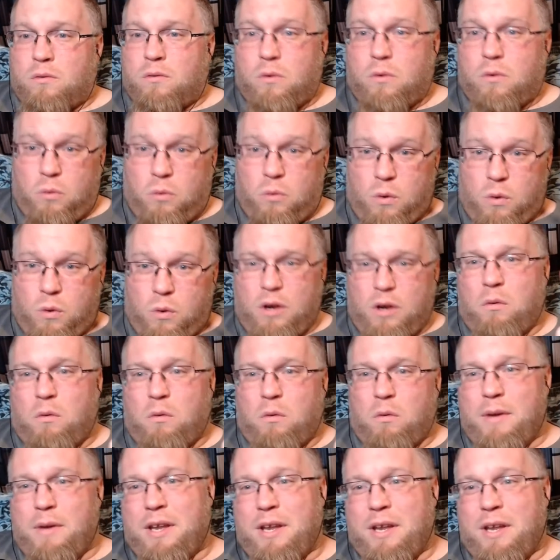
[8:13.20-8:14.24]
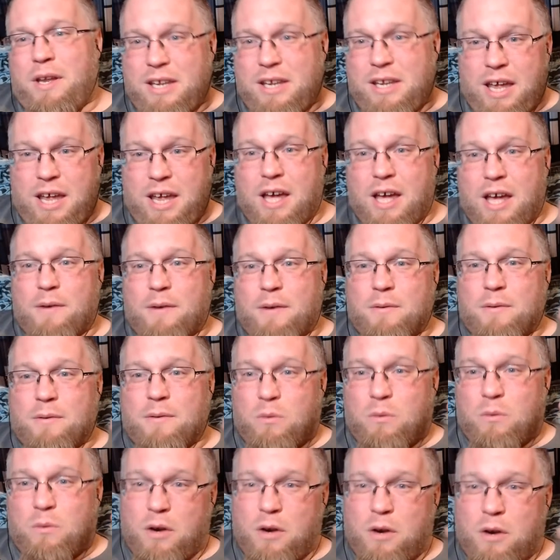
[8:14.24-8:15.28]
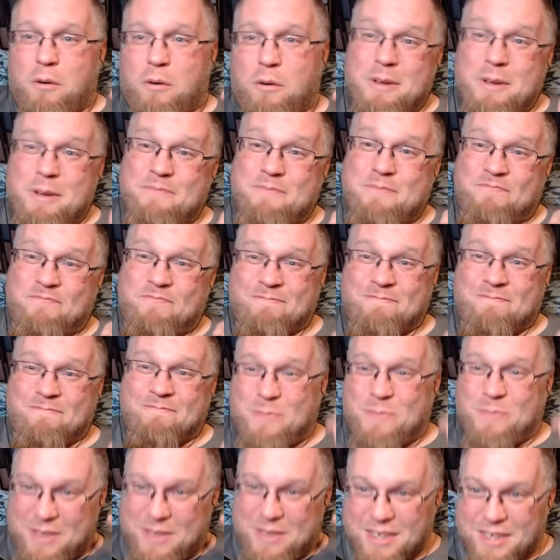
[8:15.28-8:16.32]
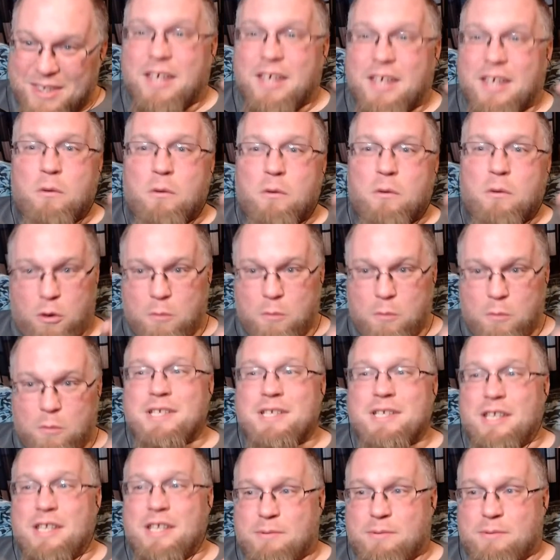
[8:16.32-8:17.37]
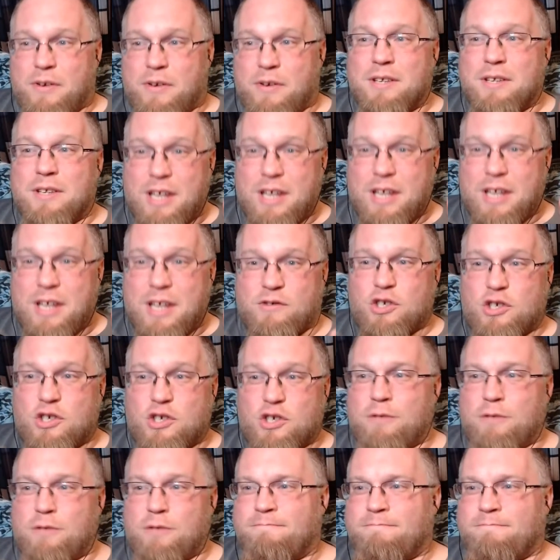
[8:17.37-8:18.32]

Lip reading: Wonder Woman, yeah, Wonder Woman. Wonder Woman's in this movie, that's for sure.